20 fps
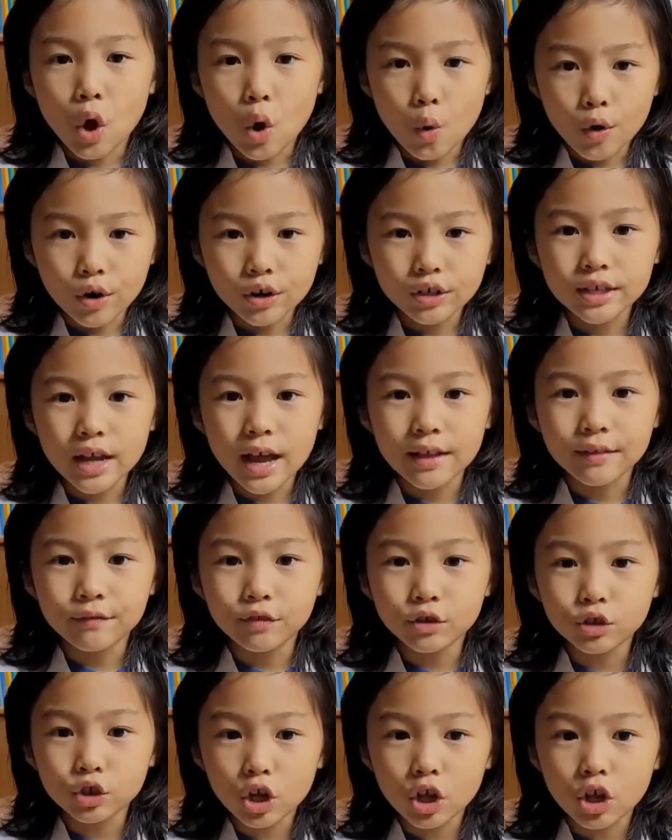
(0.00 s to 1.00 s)
yogurt,
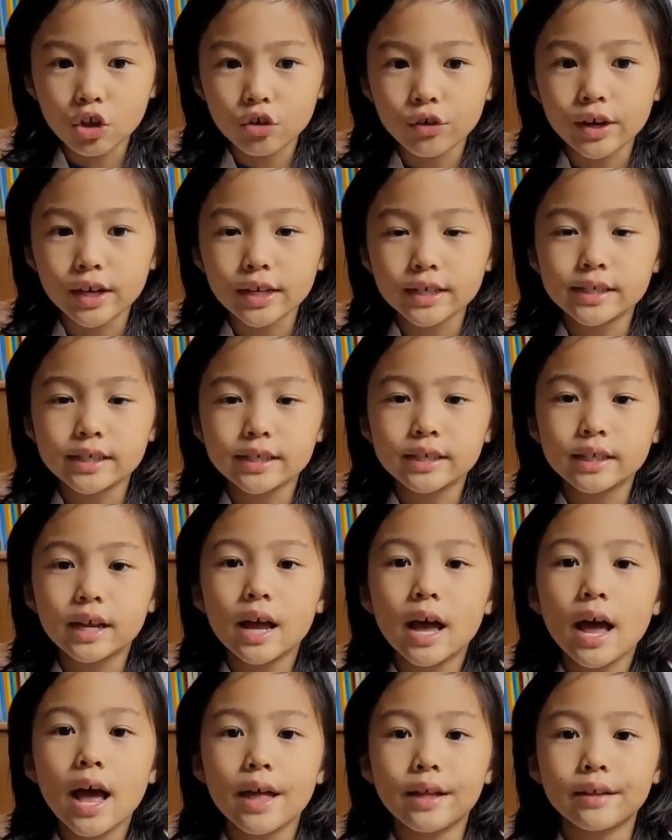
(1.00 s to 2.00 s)
and food colorings
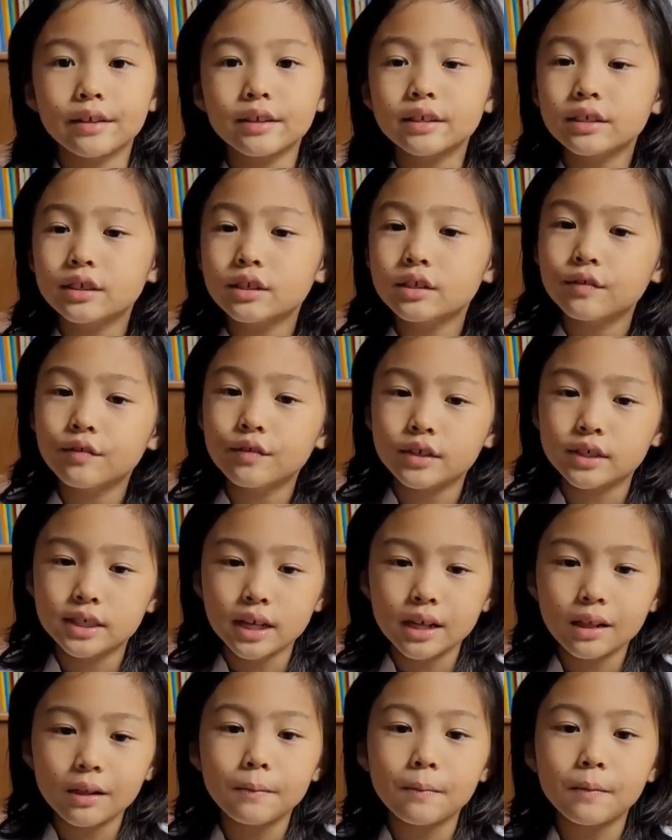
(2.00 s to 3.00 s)
and
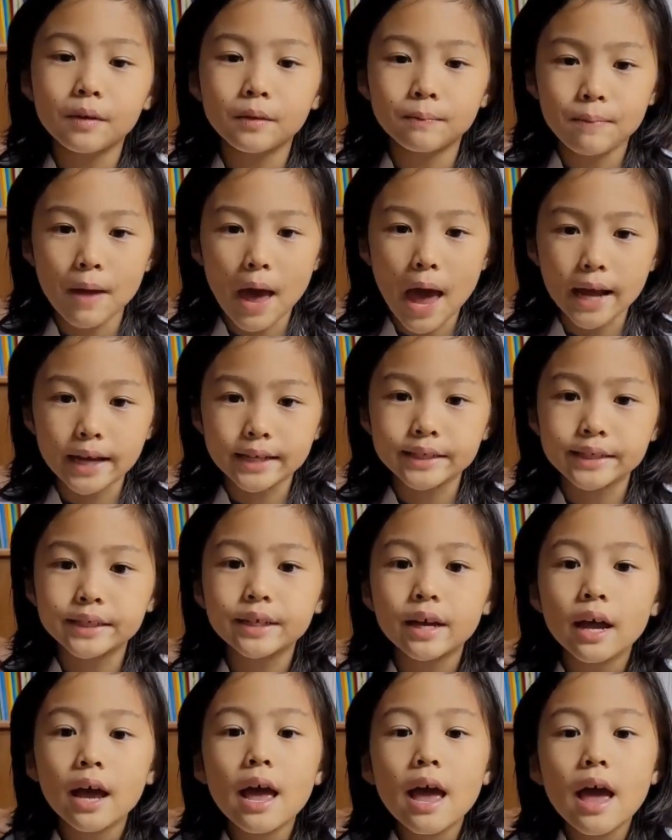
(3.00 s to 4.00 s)
syllable
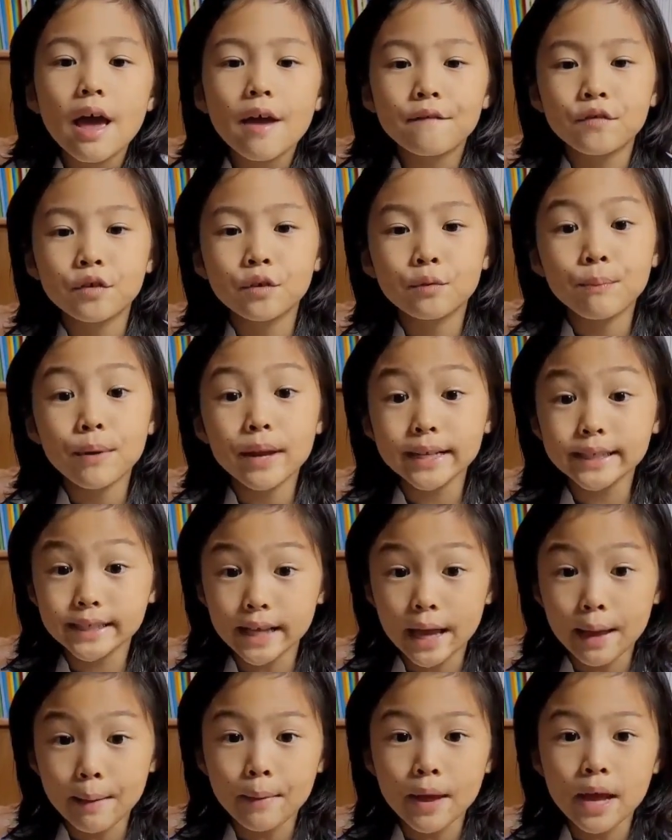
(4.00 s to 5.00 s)
bags. If you
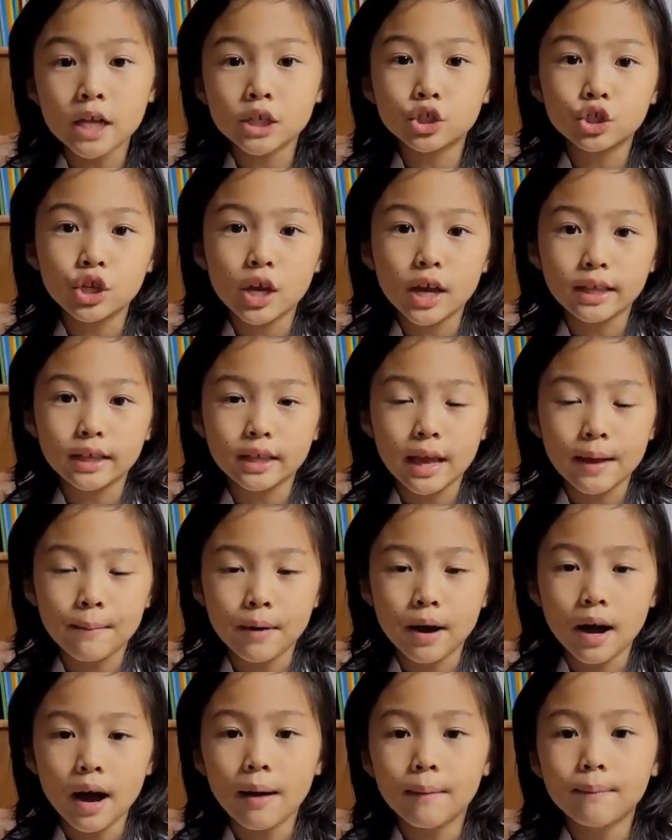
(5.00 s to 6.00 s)
mix them and shake
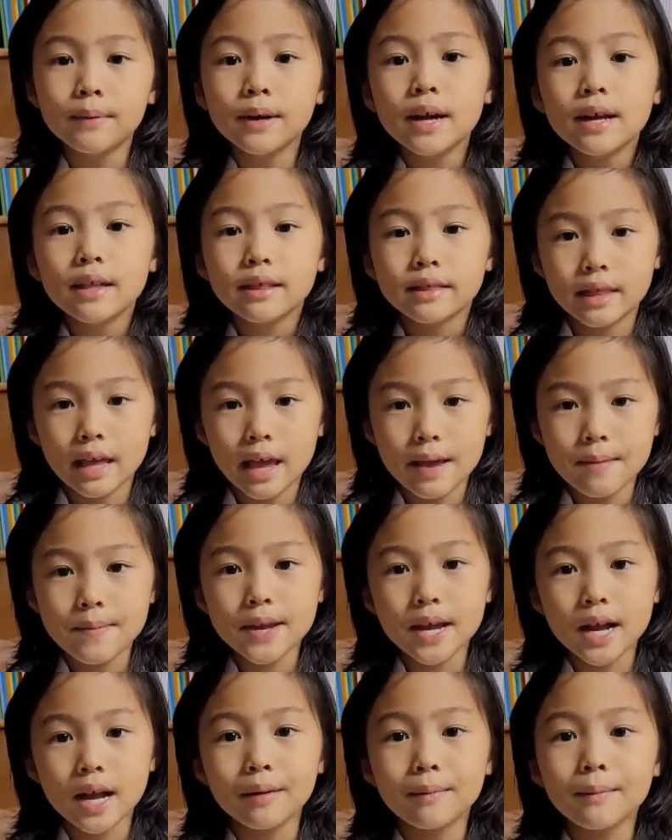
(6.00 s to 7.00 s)
them up,
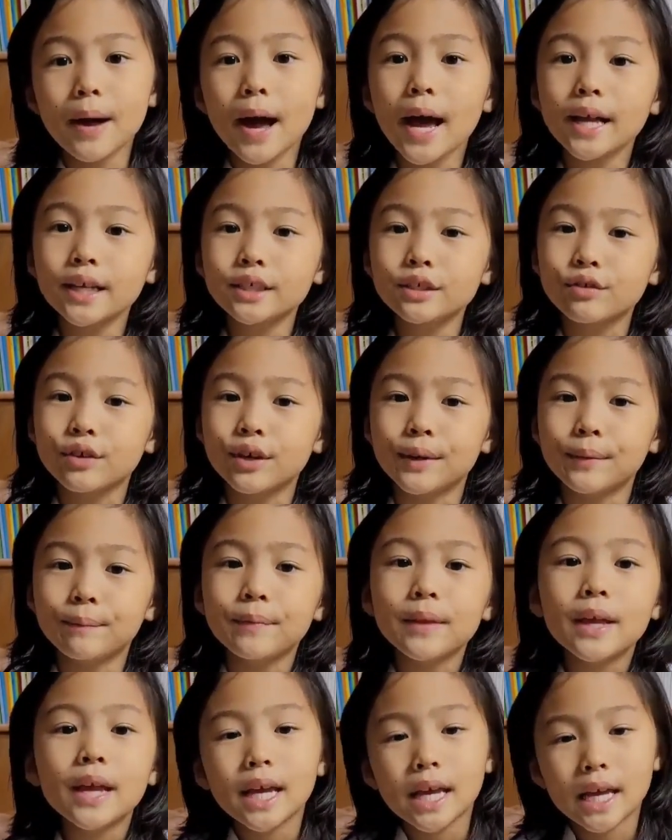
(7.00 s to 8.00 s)
they become ice
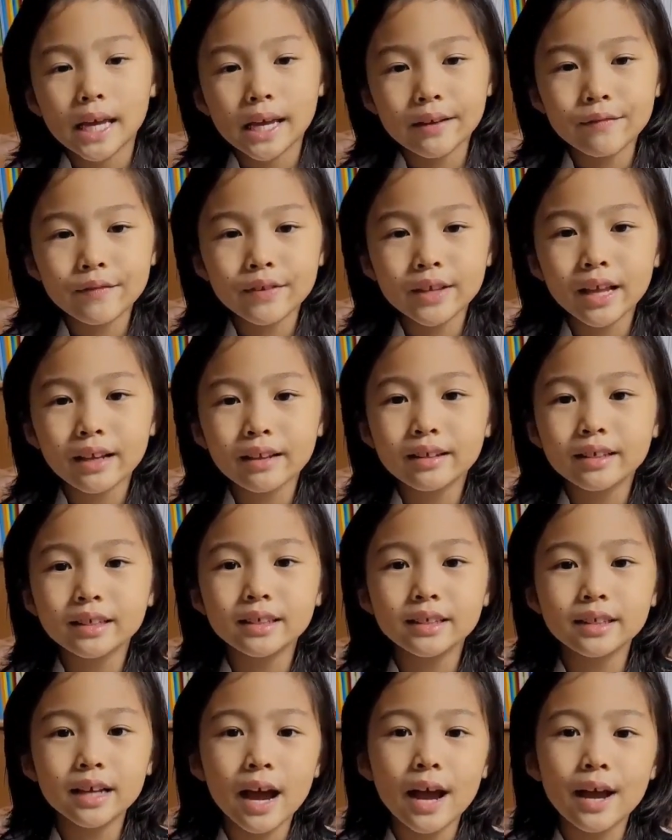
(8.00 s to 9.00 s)
cream. Even
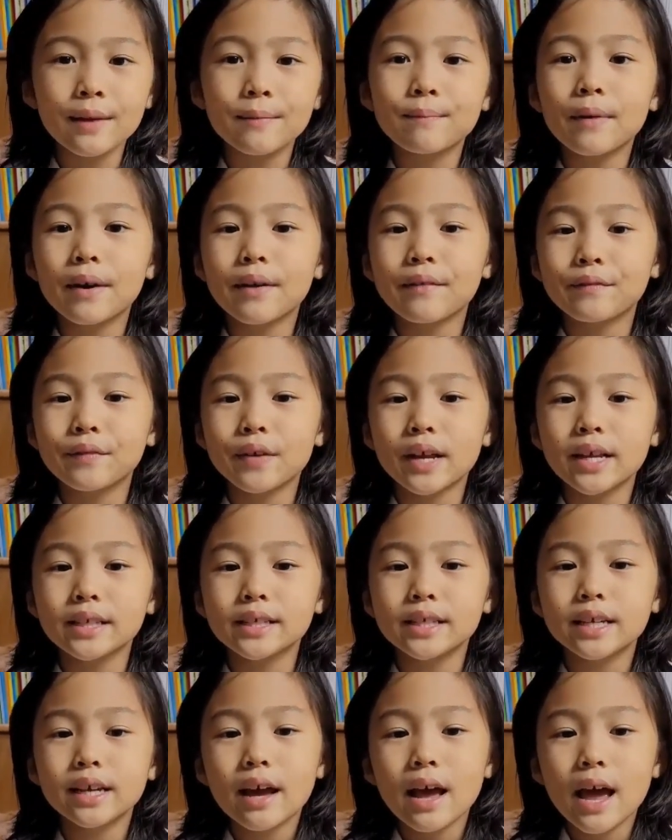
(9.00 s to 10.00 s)
at the time, my
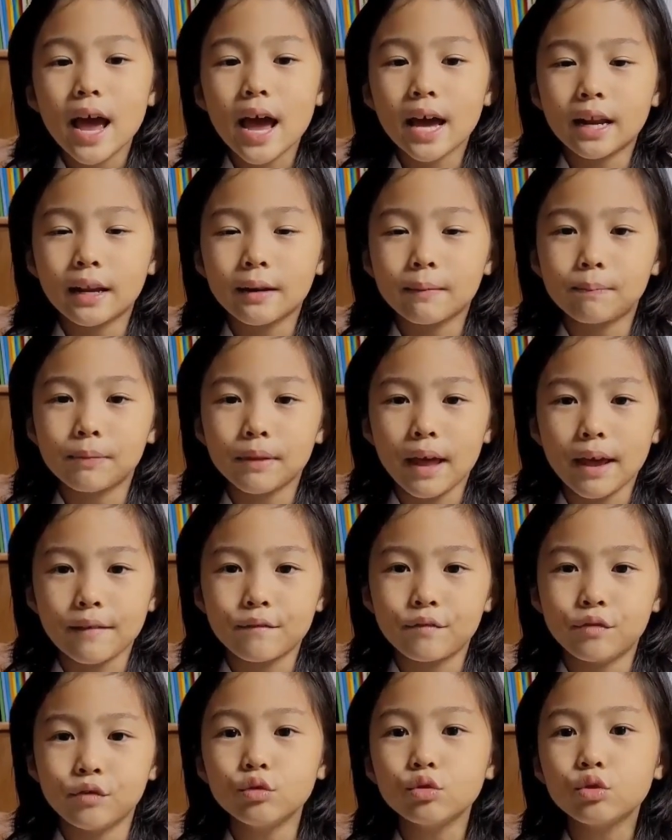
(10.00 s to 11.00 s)
friends added
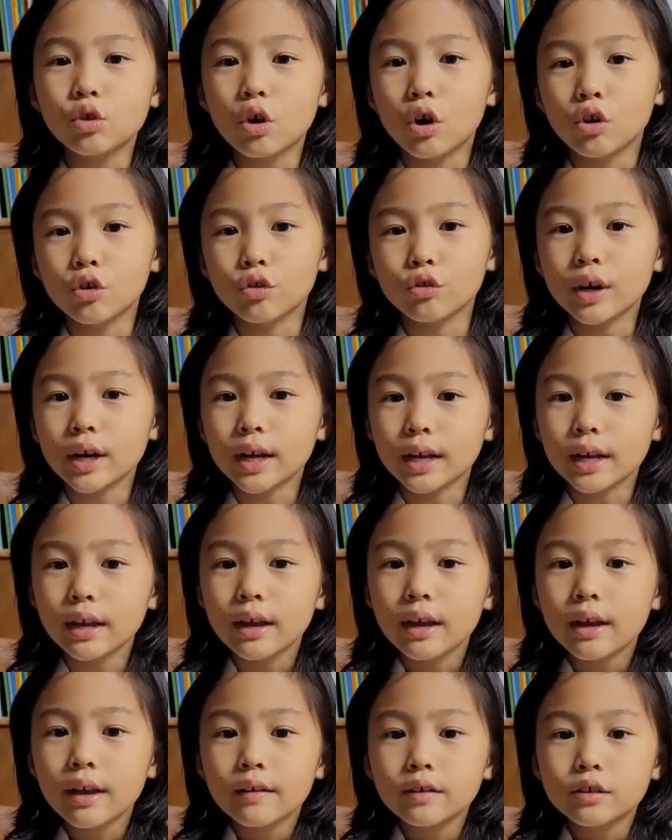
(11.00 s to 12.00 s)
black food
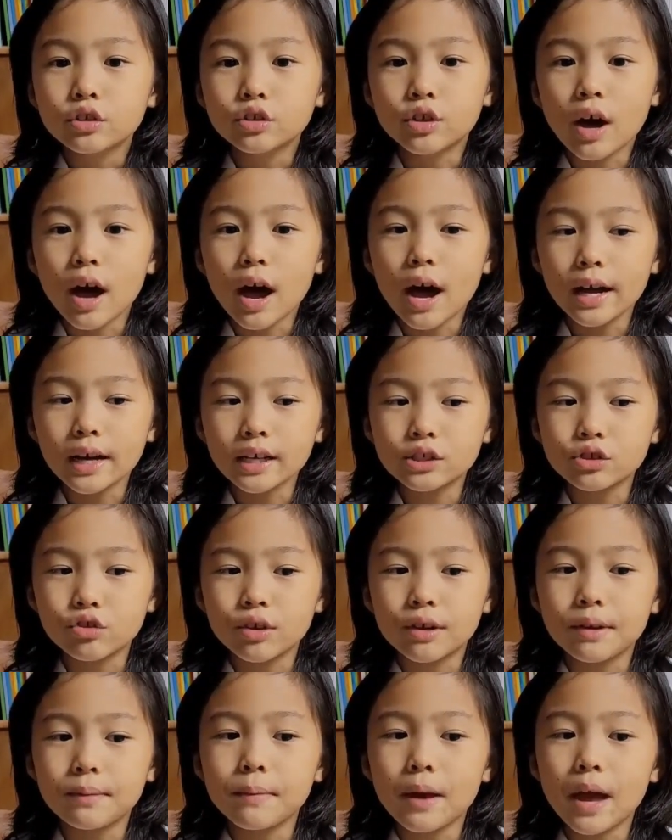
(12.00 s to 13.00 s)
coloring to the
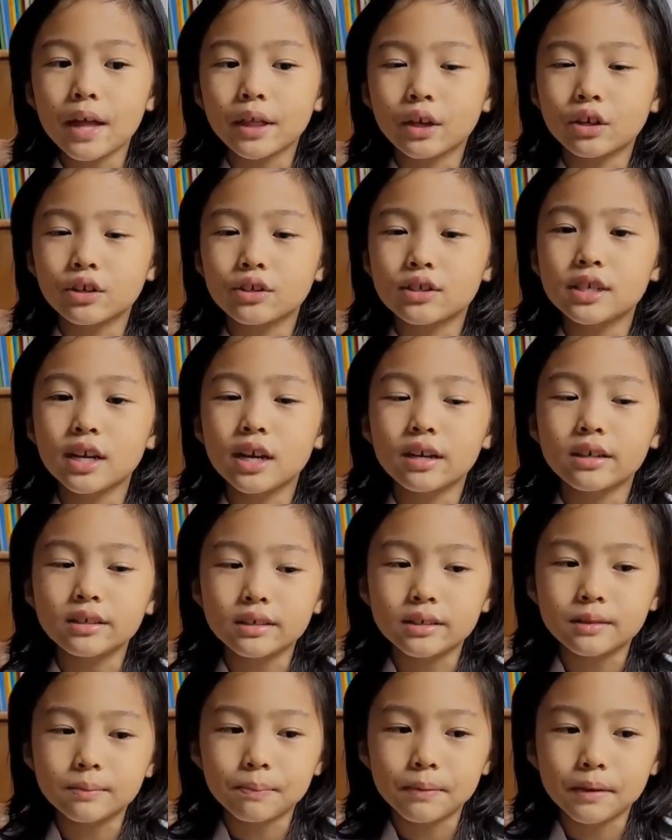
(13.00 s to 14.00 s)
ice cream and our
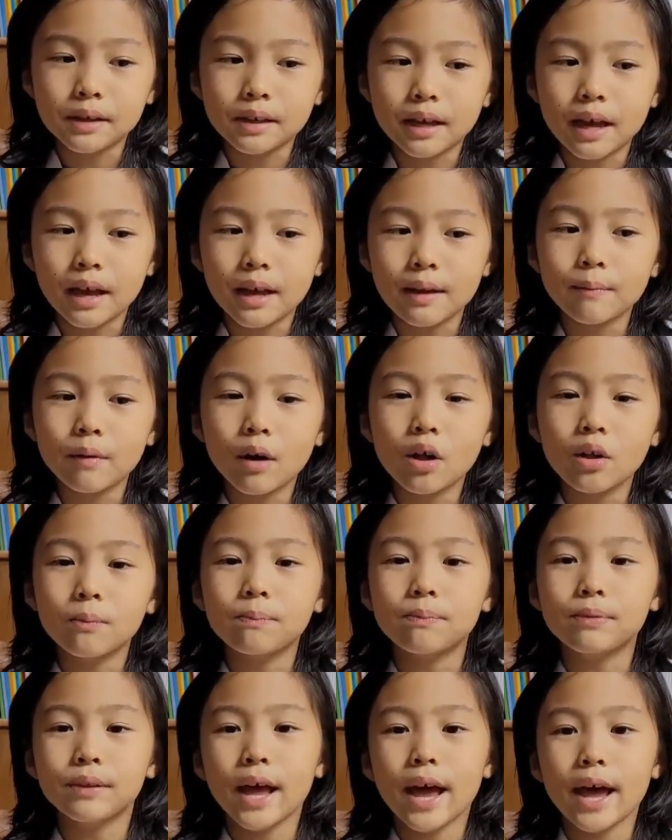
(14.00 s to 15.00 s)
tongues became
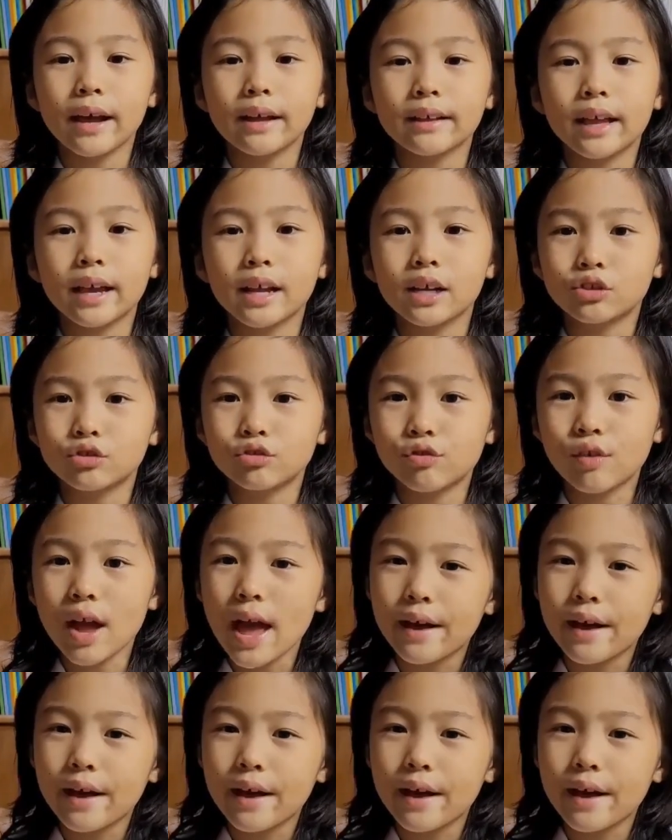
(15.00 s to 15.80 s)
all black like